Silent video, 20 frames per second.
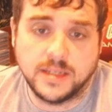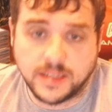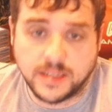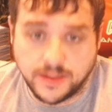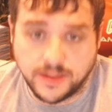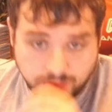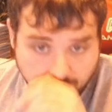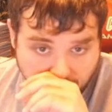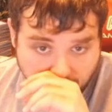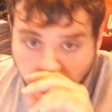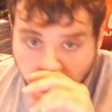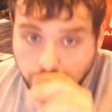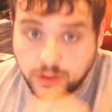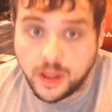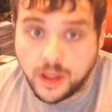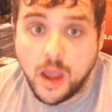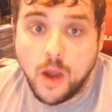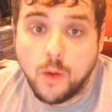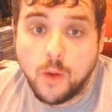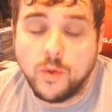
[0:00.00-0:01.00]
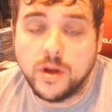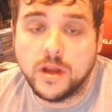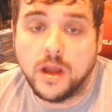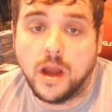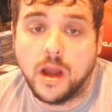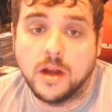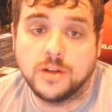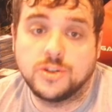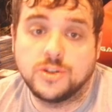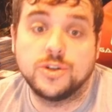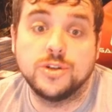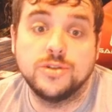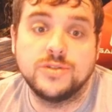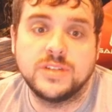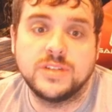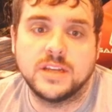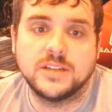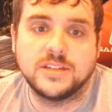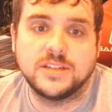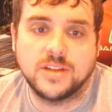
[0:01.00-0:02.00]
of Truce,
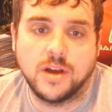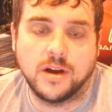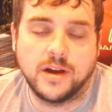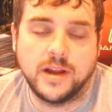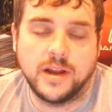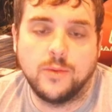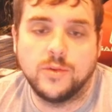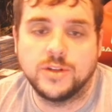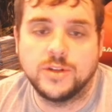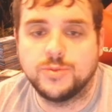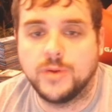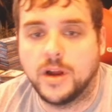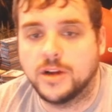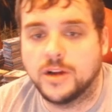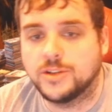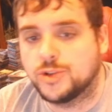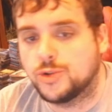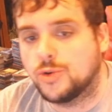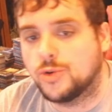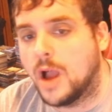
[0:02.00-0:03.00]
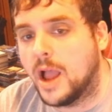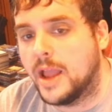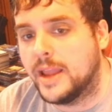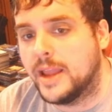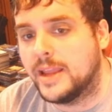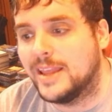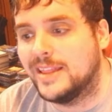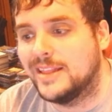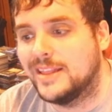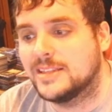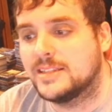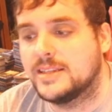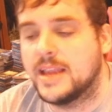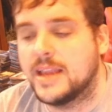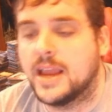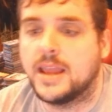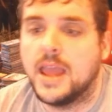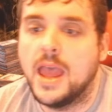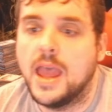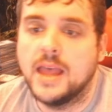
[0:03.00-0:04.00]
which we are trying in this
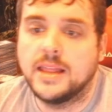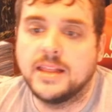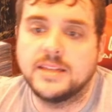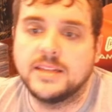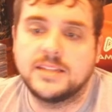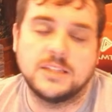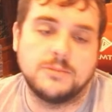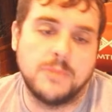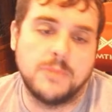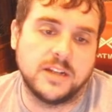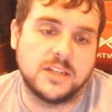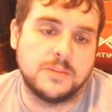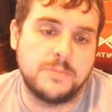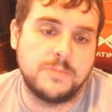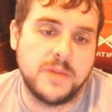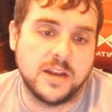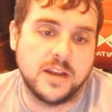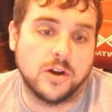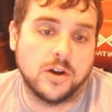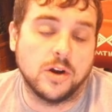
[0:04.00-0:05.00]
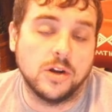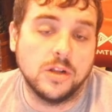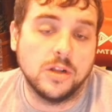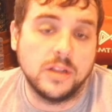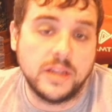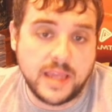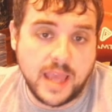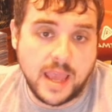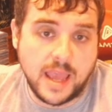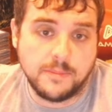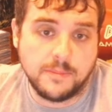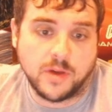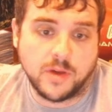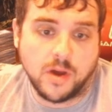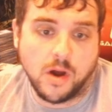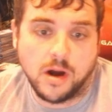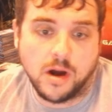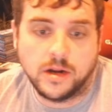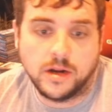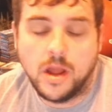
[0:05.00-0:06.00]
deck. This is meant to be an early game
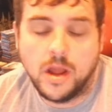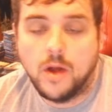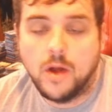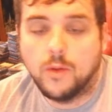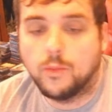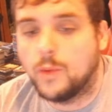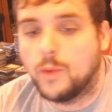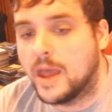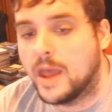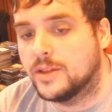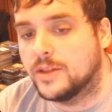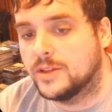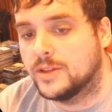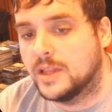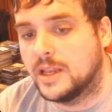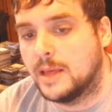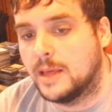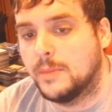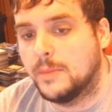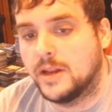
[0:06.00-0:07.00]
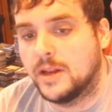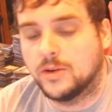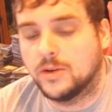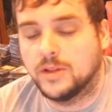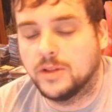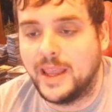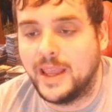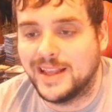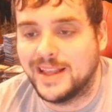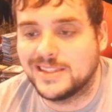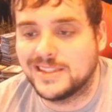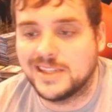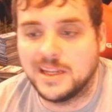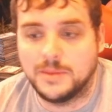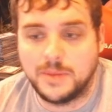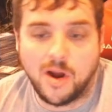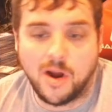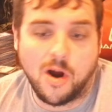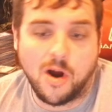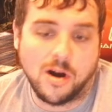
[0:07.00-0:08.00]
card rather than a mid or late. It's going
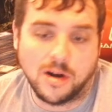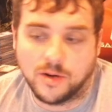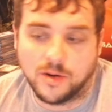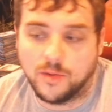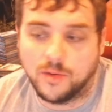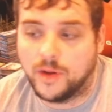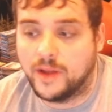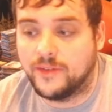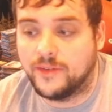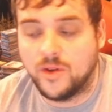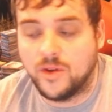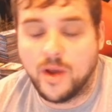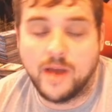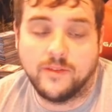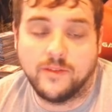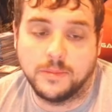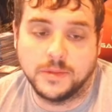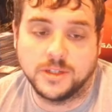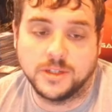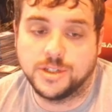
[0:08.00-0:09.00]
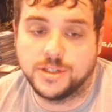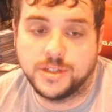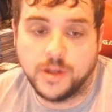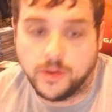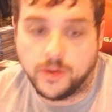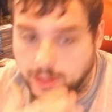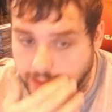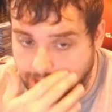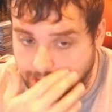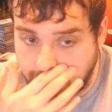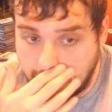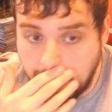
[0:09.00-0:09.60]
to be harder if you have a bunch of tokens.